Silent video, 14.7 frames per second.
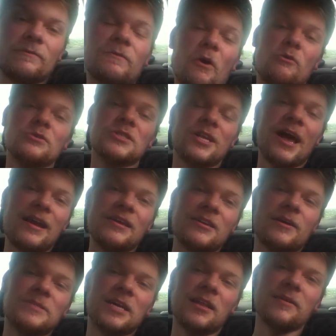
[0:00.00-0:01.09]
my phone's lighting
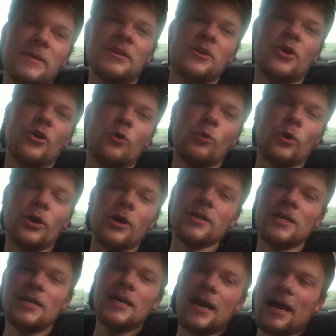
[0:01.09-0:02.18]
up telling me to go to
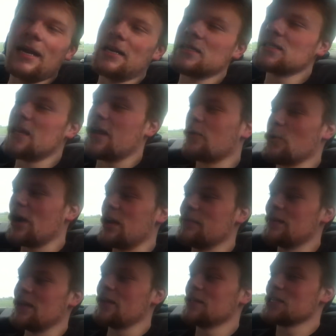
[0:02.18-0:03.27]
work and it's like wait
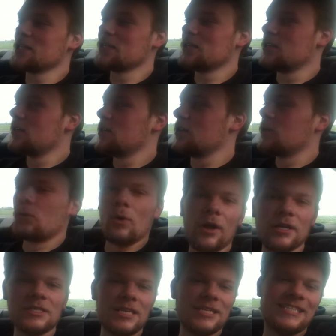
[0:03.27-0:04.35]
a minute
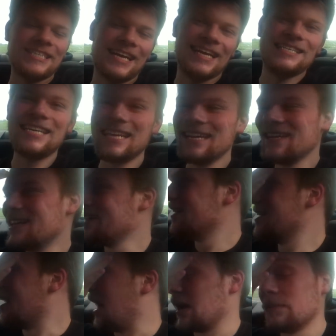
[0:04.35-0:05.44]
what is this shit
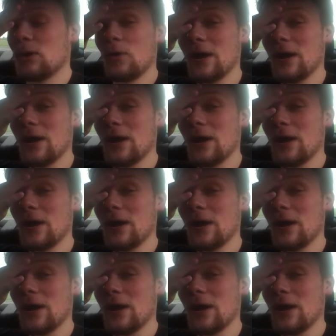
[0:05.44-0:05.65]
I'm